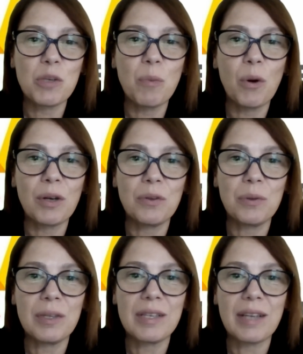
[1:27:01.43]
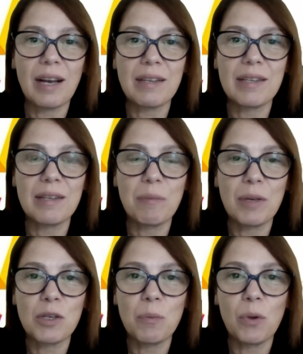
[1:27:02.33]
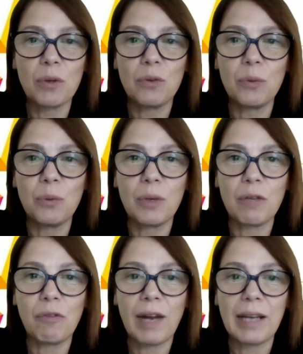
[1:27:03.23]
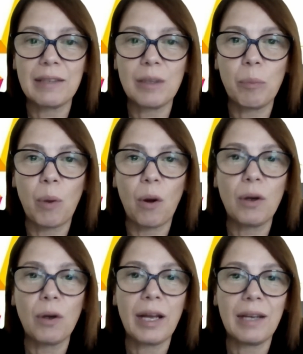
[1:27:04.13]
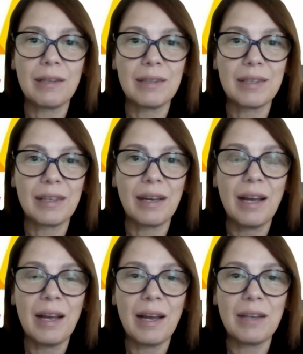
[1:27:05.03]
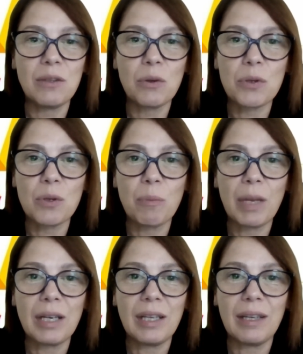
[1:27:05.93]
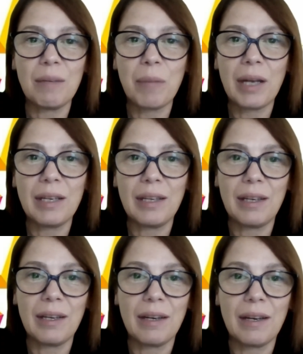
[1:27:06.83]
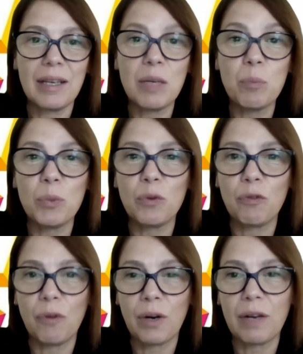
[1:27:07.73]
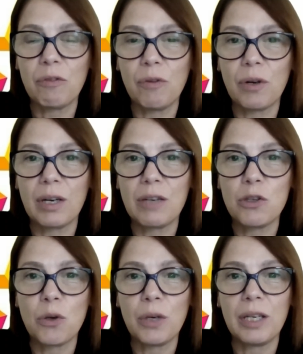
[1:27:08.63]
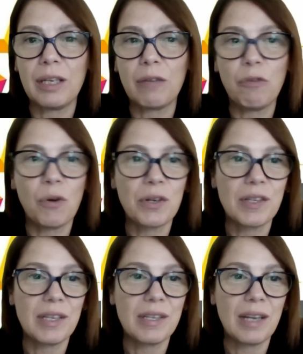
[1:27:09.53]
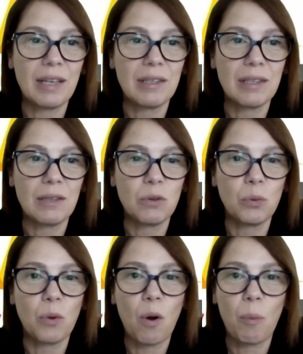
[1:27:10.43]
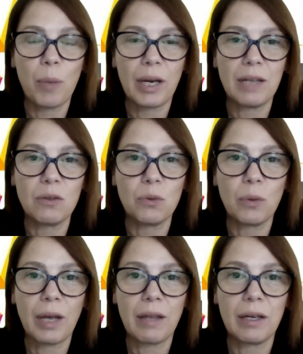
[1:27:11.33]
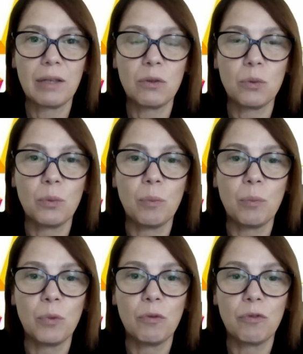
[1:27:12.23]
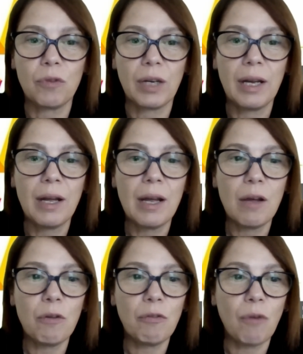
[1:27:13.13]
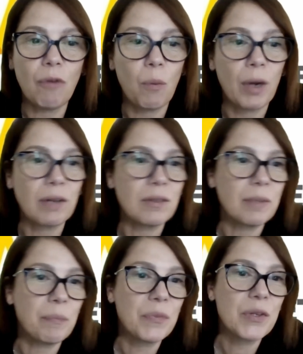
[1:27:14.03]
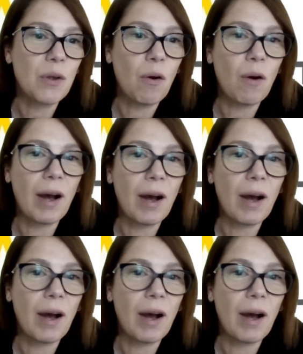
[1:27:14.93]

more to discuss, much more to reflect upon, and also many input for joining forces and to cooperate together to move forward. So